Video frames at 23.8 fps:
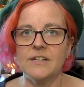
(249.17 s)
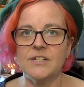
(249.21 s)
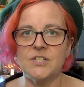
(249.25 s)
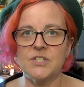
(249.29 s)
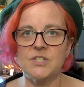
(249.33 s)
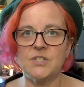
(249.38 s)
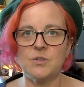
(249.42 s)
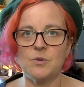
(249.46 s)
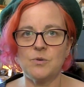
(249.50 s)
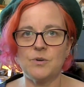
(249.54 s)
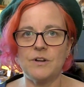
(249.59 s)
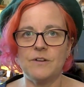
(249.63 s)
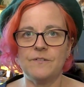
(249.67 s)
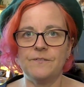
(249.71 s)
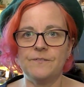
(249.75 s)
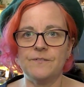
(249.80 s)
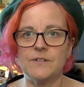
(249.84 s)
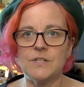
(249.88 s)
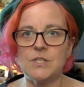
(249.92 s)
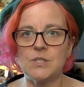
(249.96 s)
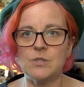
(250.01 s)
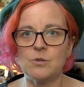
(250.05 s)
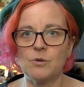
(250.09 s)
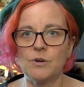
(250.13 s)
sort
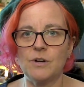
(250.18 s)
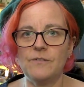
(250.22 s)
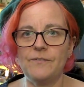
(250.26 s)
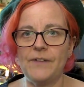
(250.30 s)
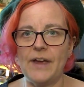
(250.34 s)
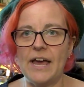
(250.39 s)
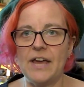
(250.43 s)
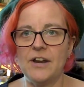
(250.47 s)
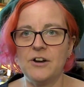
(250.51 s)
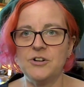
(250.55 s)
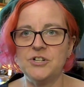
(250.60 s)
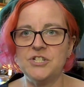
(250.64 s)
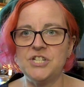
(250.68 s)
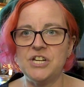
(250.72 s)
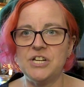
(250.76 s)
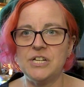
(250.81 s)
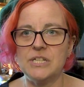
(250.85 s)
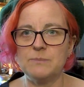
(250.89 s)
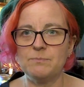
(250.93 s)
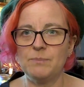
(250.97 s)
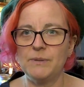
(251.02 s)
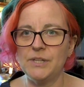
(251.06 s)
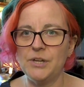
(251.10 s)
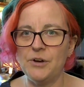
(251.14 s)
of energy.
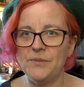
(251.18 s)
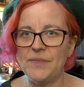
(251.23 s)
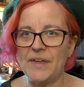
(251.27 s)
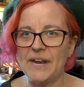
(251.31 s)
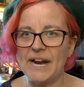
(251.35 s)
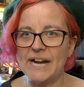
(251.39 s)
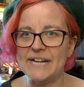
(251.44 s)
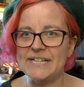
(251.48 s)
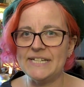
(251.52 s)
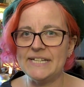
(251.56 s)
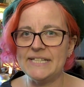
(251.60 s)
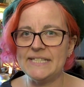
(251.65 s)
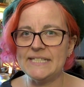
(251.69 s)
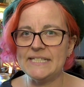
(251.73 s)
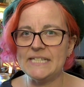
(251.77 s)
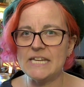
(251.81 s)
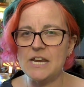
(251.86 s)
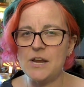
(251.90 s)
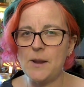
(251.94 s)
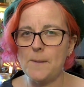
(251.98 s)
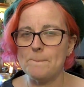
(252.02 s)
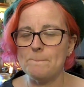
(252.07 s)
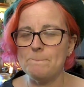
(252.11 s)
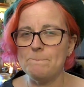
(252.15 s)
Because below that, I did
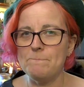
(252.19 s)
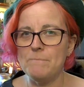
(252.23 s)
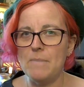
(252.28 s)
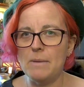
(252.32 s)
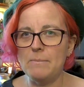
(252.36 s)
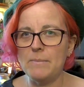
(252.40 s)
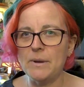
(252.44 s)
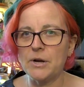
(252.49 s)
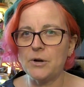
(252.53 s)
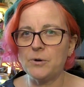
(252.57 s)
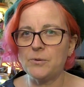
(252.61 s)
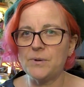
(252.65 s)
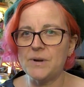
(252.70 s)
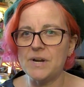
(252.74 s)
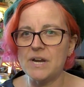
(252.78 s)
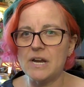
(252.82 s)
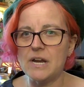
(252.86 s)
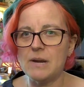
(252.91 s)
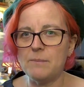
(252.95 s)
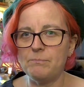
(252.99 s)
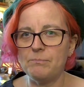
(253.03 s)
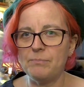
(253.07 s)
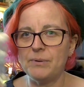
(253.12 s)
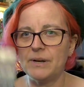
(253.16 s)
see
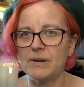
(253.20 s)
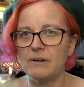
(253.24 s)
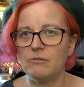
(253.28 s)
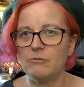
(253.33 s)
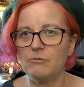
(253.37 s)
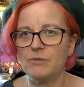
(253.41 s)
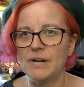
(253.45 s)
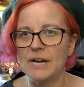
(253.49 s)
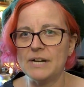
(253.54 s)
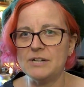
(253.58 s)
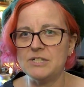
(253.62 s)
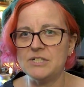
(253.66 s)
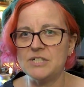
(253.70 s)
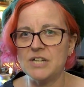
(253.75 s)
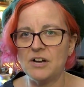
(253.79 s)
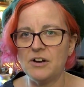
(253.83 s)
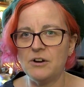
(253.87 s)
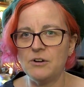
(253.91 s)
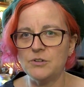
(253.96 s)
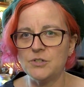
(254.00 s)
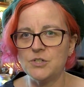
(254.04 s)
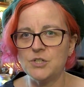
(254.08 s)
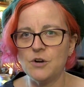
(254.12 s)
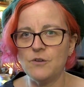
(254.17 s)
mimicry. But when I
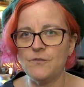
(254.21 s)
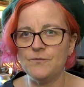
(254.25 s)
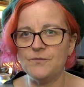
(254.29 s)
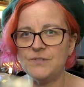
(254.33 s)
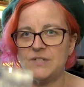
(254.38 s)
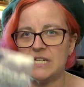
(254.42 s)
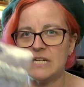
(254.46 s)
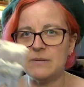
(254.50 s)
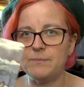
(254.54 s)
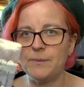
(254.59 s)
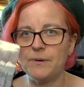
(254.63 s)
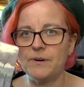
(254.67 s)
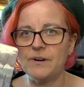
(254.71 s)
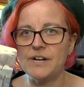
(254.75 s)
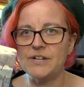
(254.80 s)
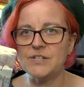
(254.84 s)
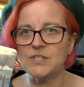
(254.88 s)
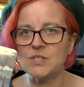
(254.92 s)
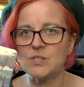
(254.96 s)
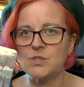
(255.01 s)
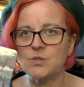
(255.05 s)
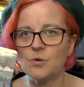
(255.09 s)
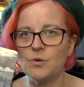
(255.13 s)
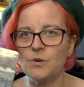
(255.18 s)
dove deeper,
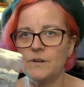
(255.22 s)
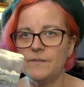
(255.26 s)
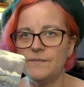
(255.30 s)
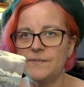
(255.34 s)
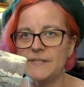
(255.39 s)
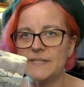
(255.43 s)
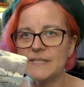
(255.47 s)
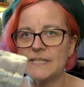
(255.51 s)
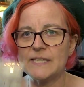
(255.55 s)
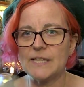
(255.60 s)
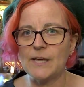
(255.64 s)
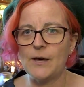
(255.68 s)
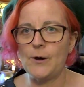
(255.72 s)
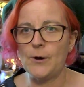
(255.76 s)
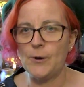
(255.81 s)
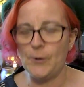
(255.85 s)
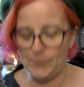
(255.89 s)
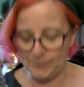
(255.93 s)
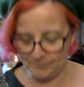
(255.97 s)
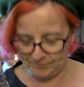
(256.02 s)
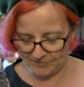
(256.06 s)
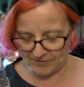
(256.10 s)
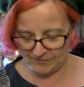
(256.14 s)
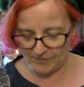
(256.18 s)
it's sort of as
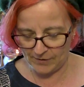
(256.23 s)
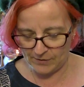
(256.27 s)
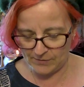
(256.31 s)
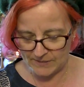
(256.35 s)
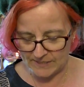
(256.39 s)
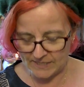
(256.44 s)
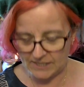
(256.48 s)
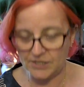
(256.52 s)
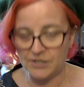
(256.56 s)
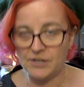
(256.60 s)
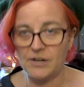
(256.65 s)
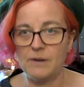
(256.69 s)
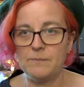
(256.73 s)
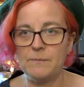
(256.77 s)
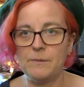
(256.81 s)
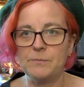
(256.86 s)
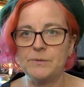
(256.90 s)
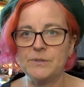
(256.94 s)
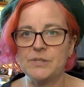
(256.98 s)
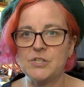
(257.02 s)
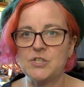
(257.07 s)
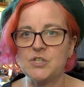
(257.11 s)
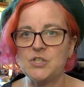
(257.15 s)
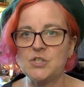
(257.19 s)
though, if I was to come up
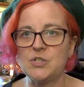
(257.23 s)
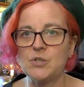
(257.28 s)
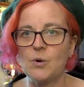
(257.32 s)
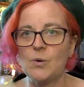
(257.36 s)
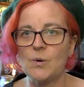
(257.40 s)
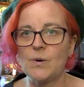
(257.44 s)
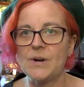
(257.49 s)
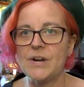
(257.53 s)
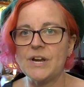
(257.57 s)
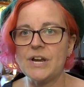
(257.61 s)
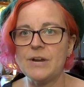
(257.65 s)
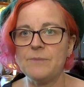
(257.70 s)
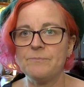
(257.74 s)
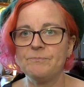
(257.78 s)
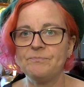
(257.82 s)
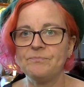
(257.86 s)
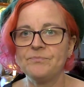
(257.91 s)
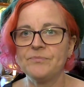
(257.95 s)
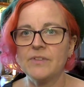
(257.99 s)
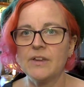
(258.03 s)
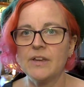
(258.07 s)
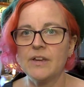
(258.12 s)
with a story,